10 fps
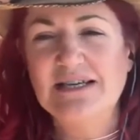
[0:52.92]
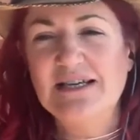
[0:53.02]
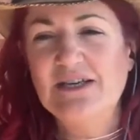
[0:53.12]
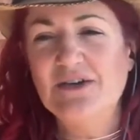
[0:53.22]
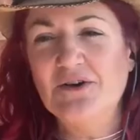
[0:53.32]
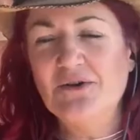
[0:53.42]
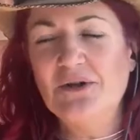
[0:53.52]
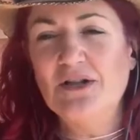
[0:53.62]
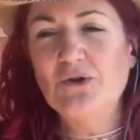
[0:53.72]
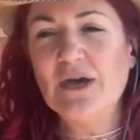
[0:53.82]
you know,
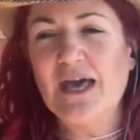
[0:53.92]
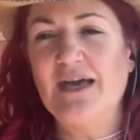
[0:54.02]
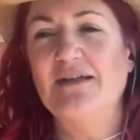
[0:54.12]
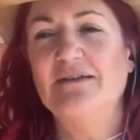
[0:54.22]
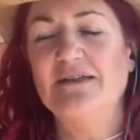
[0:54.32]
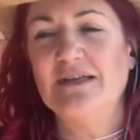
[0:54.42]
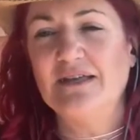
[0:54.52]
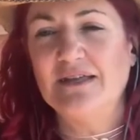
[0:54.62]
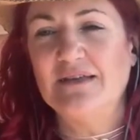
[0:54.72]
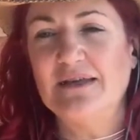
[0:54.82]
look at
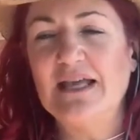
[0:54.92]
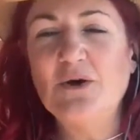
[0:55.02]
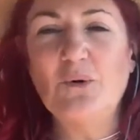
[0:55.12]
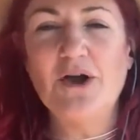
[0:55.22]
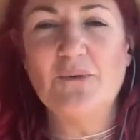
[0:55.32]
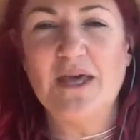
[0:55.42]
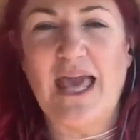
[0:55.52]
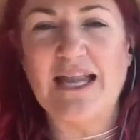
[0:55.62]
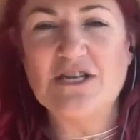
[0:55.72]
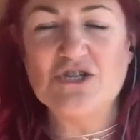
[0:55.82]
the inner work we
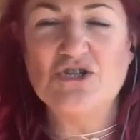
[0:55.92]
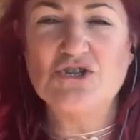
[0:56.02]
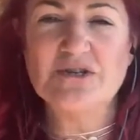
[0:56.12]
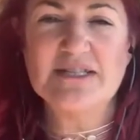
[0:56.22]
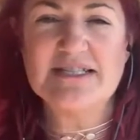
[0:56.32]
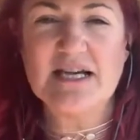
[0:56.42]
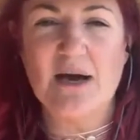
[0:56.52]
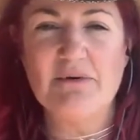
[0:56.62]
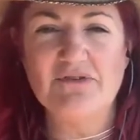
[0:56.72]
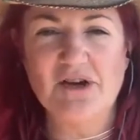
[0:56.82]
can do during this
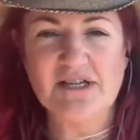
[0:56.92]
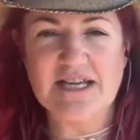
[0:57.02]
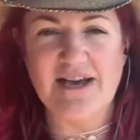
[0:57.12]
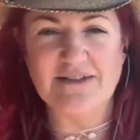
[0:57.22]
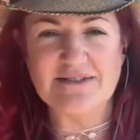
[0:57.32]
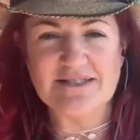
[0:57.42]
time of lockdown.